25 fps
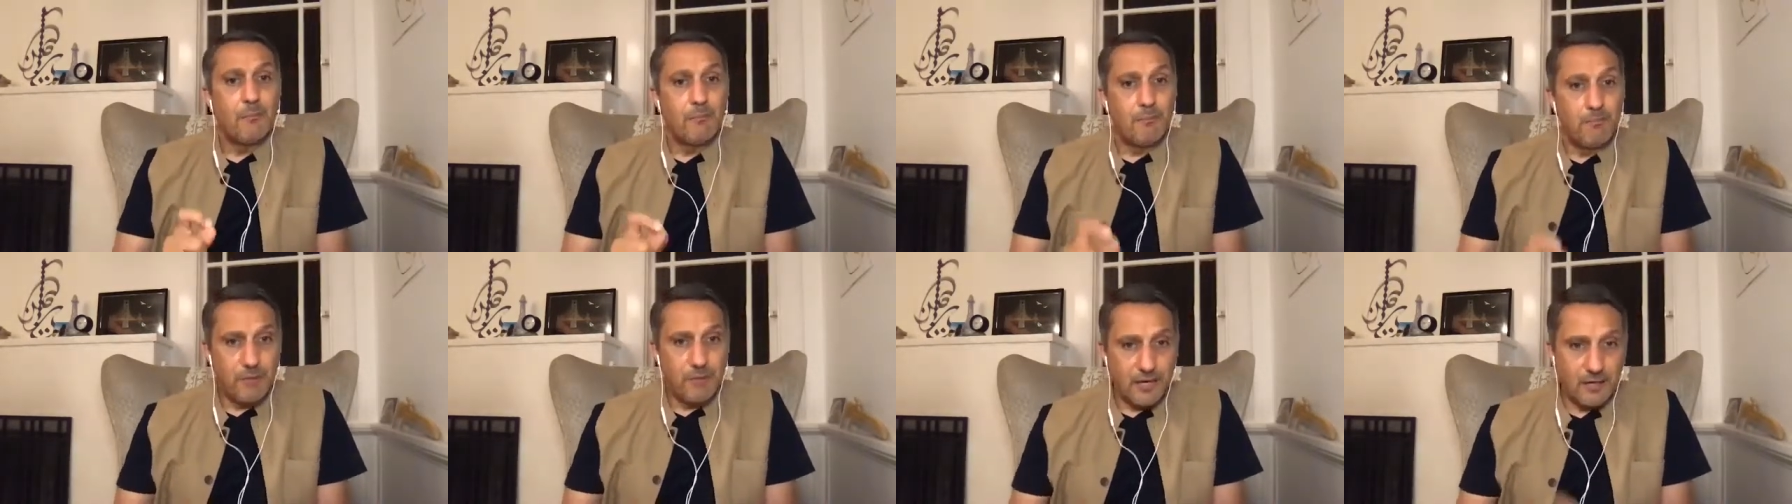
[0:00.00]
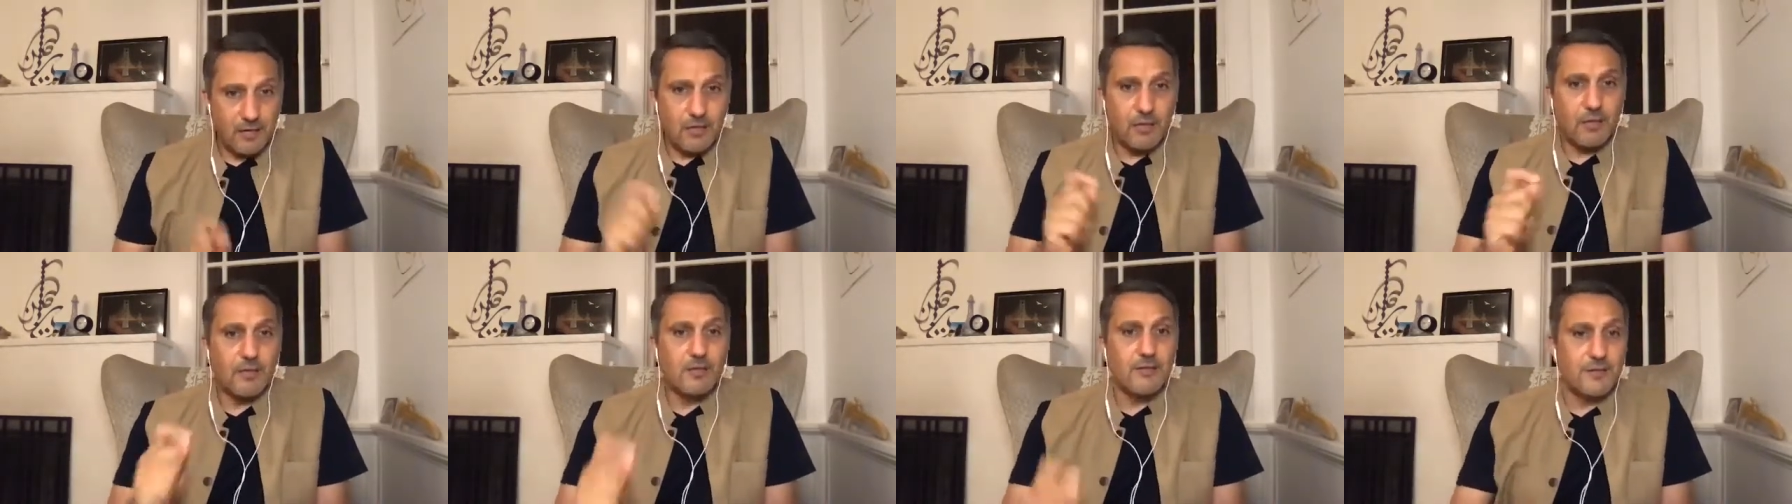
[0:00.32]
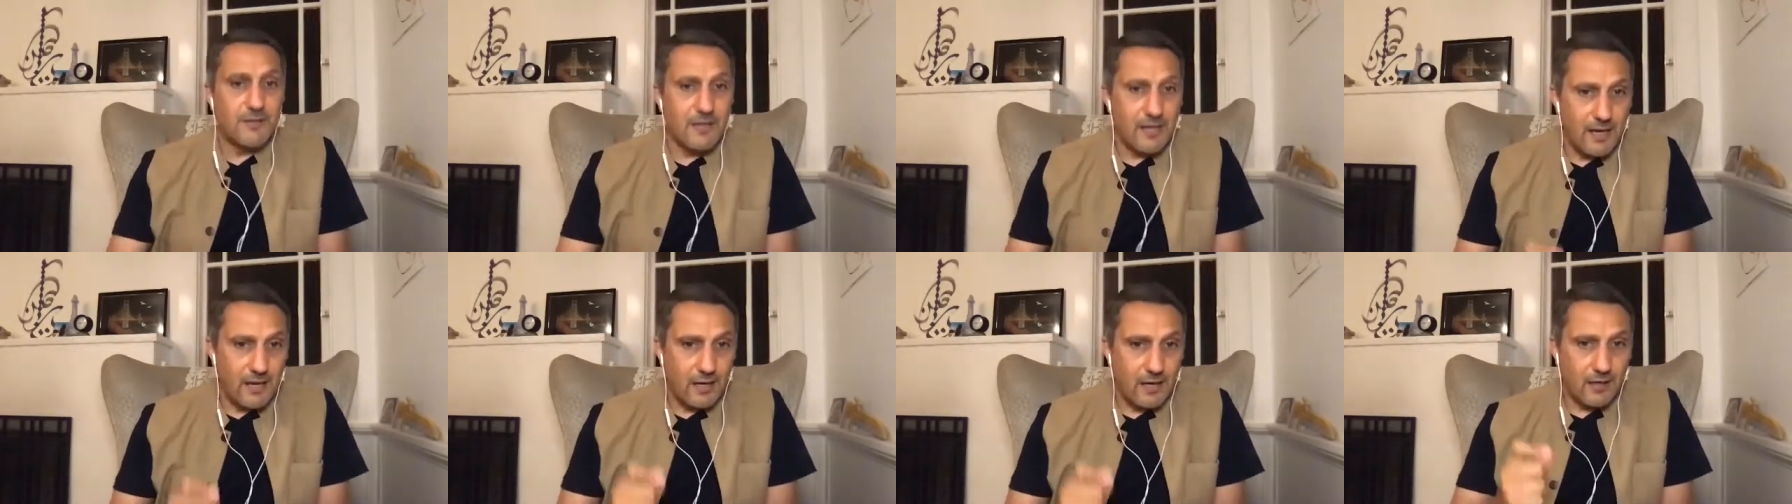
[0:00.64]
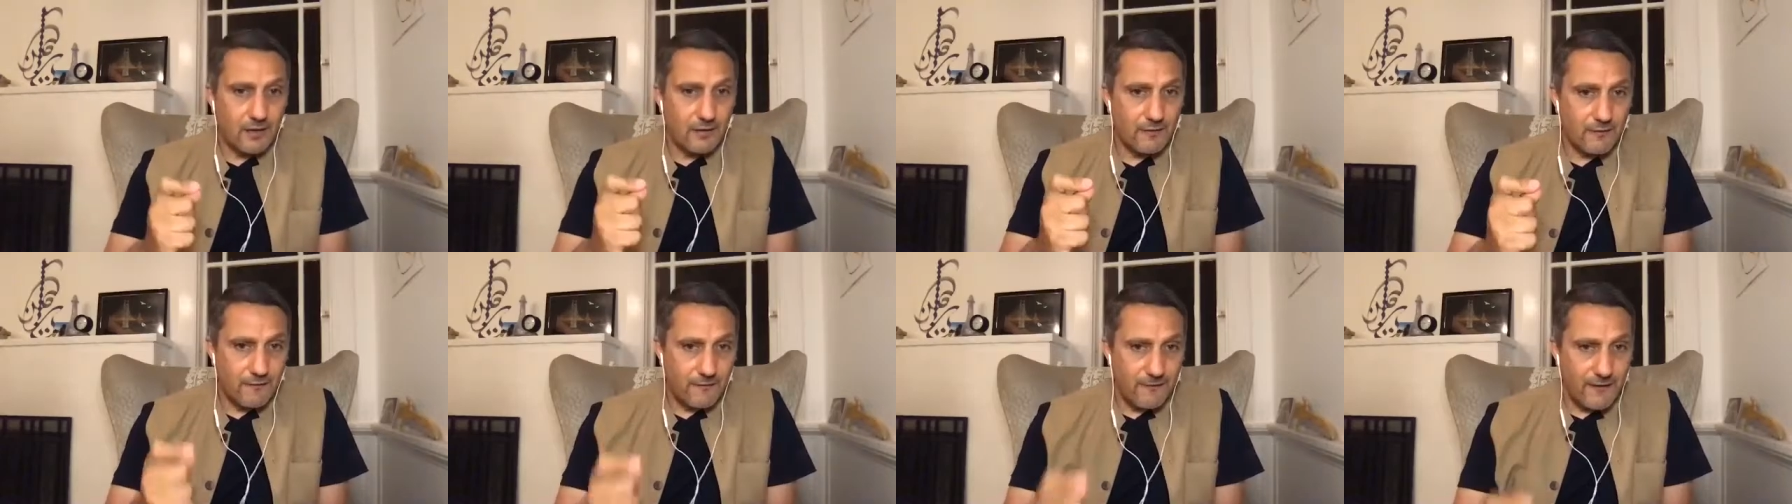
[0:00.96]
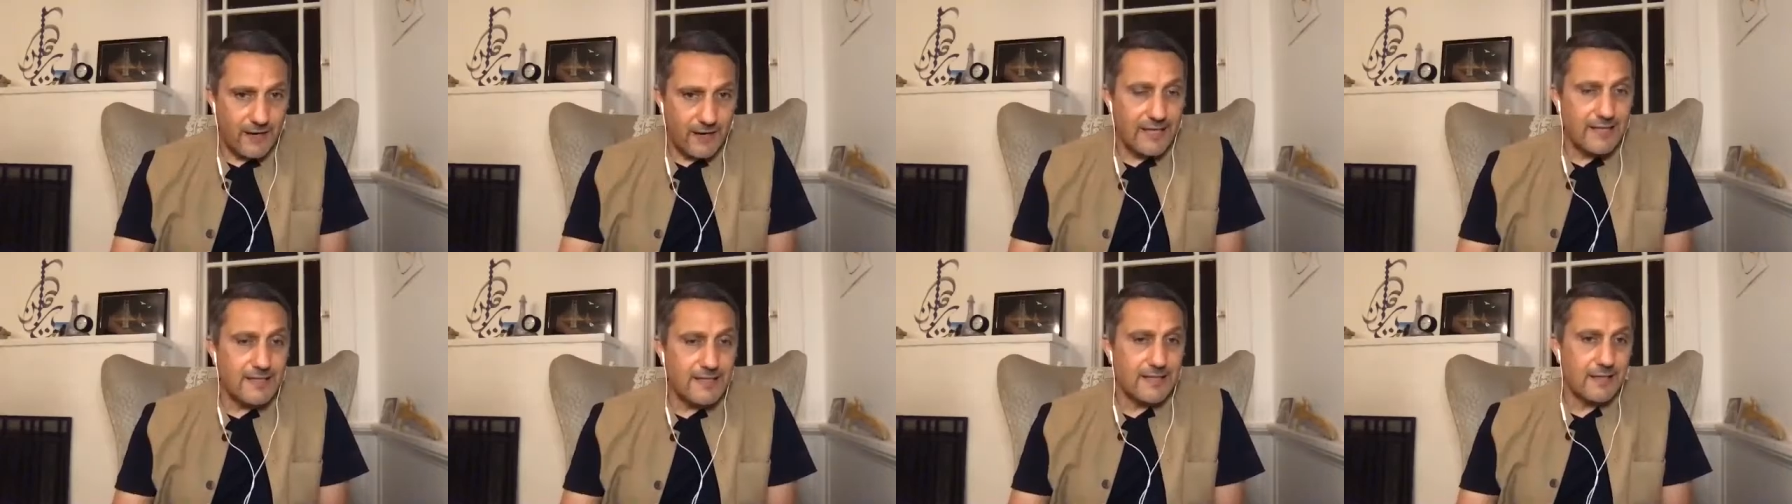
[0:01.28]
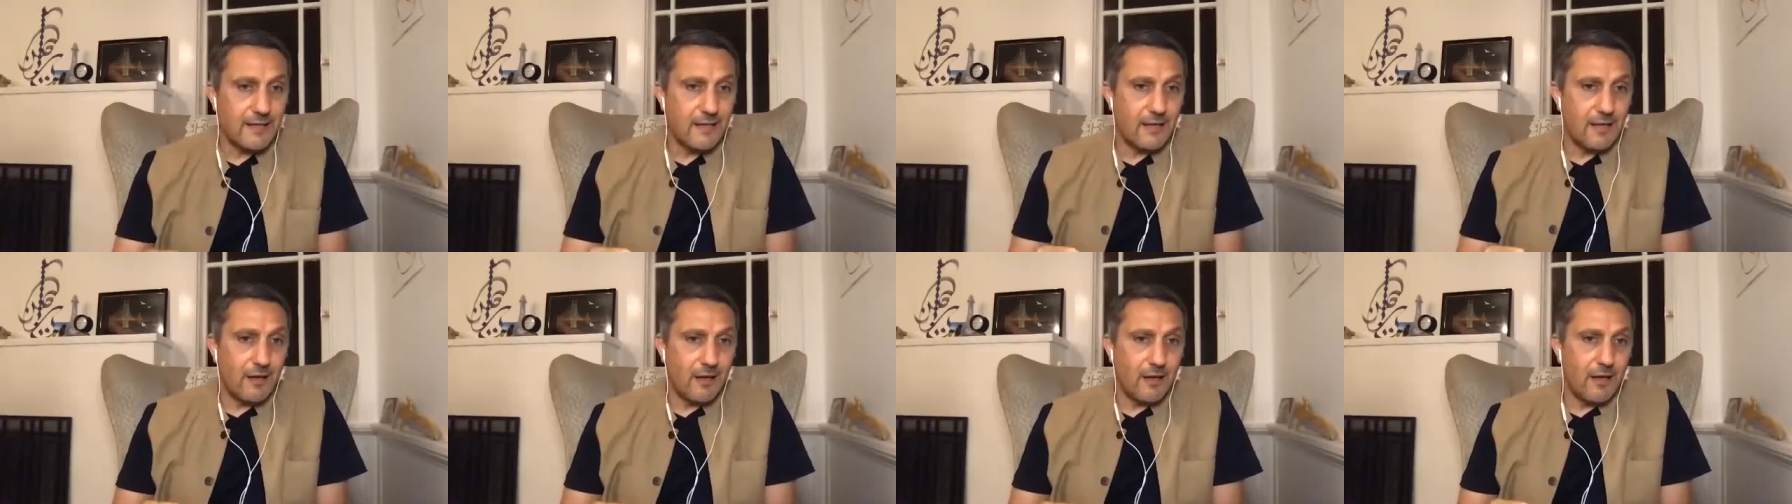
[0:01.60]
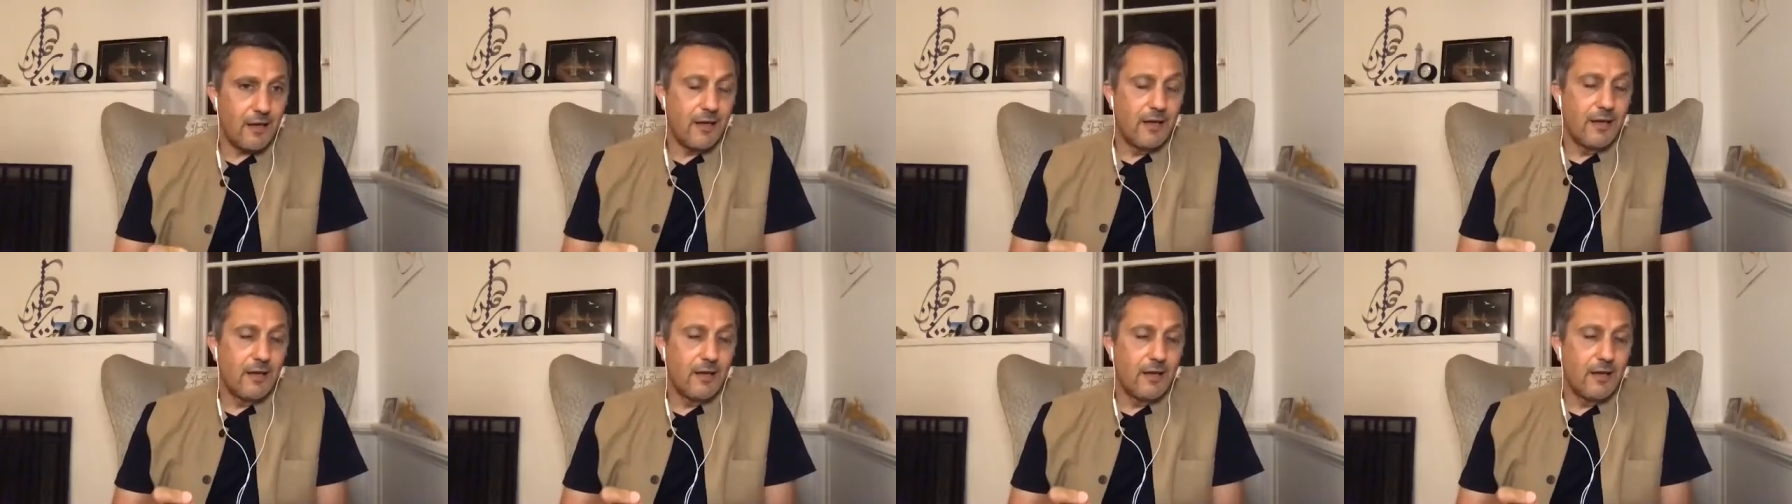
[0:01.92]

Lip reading: because they are facing